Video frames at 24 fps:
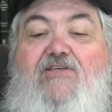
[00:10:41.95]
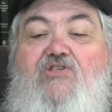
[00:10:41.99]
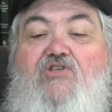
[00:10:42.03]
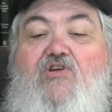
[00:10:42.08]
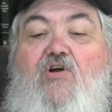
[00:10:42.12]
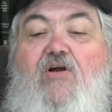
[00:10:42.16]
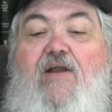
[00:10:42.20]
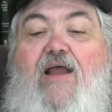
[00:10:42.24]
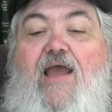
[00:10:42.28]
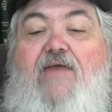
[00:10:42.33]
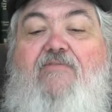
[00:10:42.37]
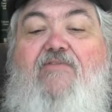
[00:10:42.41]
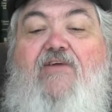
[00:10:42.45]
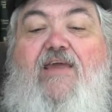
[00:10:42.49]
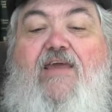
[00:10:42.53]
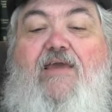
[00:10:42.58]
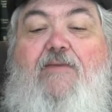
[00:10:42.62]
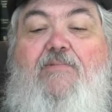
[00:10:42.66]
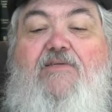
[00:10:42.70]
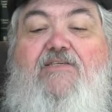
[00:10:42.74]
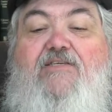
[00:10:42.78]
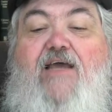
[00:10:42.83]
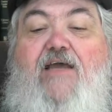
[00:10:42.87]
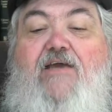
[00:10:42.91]
start having
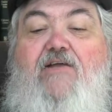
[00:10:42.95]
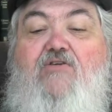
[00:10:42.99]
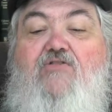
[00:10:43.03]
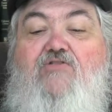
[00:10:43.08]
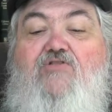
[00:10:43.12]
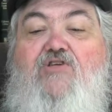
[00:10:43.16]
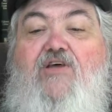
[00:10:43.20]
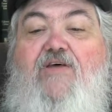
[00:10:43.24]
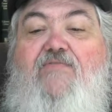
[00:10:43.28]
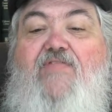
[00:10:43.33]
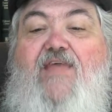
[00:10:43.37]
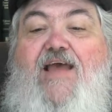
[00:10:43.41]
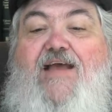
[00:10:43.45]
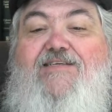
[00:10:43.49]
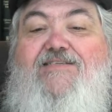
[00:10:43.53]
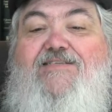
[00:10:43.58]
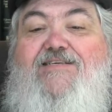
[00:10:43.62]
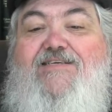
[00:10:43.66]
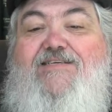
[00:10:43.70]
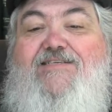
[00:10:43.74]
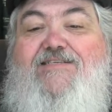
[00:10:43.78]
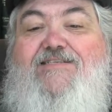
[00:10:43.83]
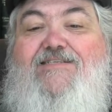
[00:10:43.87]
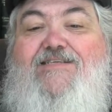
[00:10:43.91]
imitators of that
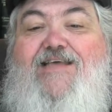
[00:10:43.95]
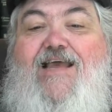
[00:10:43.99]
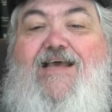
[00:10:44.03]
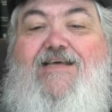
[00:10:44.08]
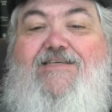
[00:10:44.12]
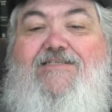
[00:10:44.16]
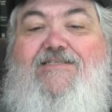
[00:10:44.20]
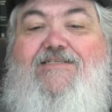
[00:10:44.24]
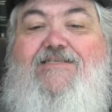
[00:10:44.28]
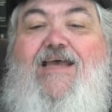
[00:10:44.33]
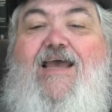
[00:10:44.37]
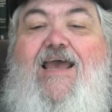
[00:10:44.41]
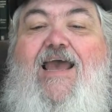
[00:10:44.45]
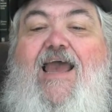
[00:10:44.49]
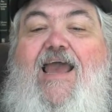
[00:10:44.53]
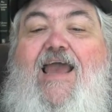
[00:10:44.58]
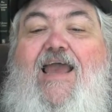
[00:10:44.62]
success.